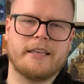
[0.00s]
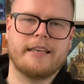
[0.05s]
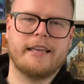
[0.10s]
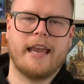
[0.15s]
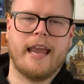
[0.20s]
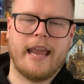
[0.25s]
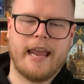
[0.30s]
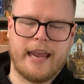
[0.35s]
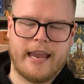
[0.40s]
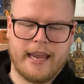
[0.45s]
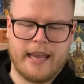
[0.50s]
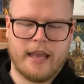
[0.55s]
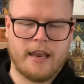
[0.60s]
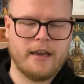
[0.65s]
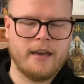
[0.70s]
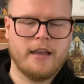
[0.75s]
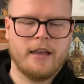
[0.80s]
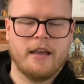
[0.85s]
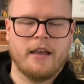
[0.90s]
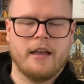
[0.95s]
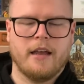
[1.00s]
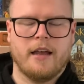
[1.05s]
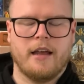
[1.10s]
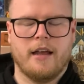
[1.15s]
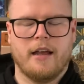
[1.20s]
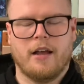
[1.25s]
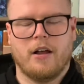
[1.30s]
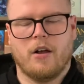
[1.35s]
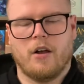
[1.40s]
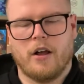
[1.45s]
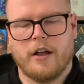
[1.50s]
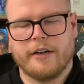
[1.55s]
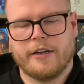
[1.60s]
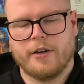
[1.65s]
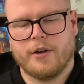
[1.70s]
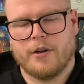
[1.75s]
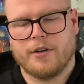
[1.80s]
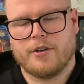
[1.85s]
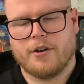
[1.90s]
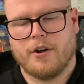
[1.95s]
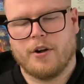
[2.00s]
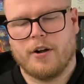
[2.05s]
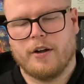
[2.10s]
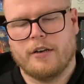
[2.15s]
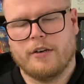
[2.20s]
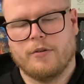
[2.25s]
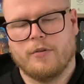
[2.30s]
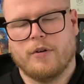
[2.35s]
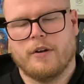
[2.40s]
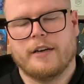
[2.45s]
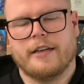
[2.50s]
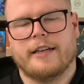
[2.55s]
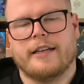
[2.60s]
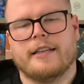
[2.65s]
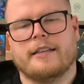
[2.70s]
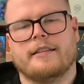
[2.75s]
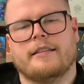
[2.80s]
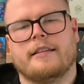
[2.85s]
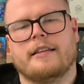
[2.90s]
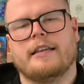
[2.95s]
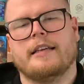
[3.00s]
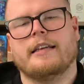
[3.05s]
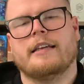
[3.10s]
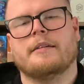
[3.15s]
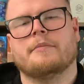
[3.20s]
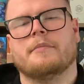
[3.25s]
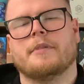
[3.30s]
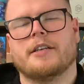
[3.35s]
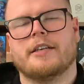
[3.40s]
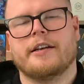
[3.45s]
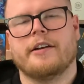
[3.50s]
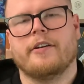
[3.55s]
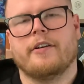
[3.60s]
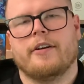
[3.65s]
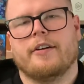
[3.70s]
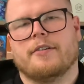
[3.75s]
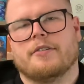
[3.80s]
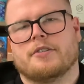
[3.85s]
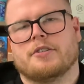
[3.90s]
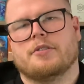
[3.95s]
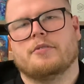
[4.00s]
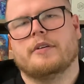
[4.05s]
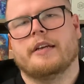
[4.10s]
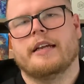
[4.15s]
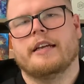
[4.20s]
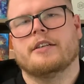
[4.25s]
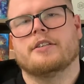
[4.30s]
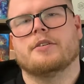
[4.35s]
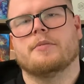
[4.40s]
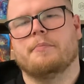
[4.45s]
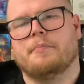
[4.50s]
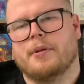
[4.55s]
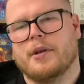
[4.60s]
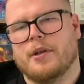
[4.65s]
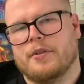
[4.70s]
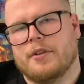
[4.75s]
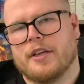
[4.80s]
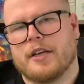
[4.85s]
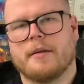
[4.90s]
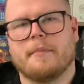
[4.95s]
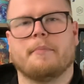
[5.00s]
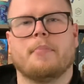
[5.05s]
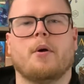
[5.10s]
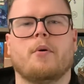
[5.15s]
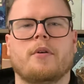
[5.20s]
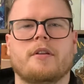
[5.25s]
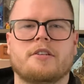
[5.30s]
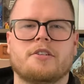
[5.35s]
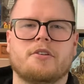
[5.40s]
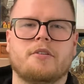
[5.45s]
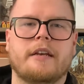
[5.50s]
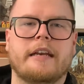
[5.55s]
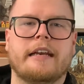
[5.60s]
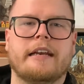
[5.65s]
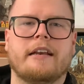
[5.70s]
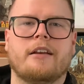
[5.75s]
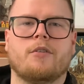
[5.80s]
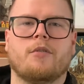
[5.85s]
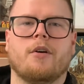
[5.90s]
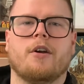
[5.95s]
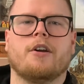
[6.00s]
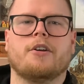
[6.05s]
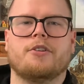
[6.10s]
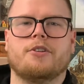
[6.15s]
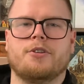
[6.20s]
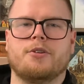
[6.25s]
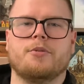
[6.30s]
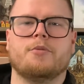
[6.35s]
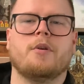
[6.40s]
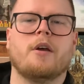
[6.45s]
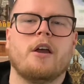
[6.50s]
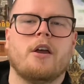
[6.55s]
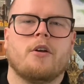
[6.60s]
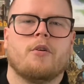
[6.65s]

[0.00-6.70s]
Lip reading: can on your turn in order to get the materials you need to build the components you need in order to